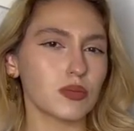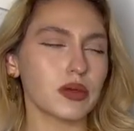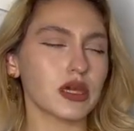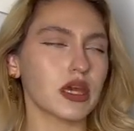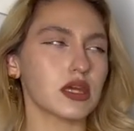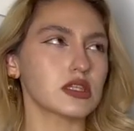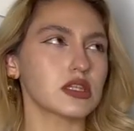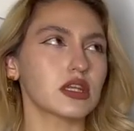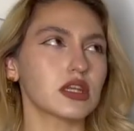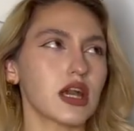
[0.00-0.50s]

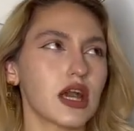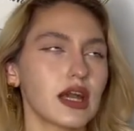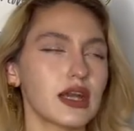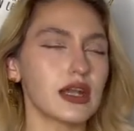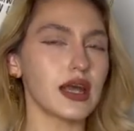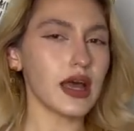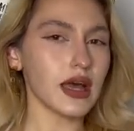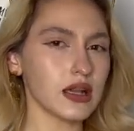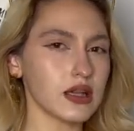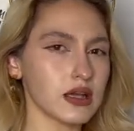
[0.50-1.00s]
because it kind
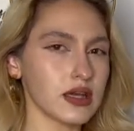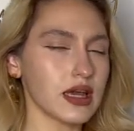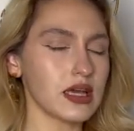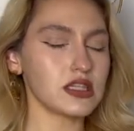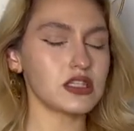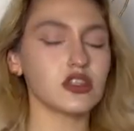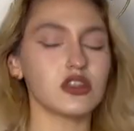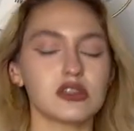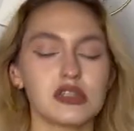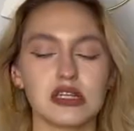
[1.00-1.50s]
of
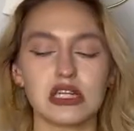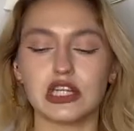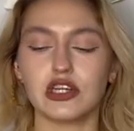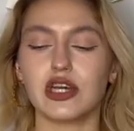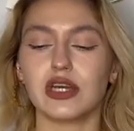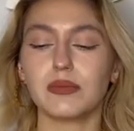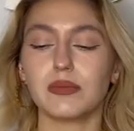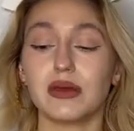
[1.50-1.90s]
elongates your silhouette,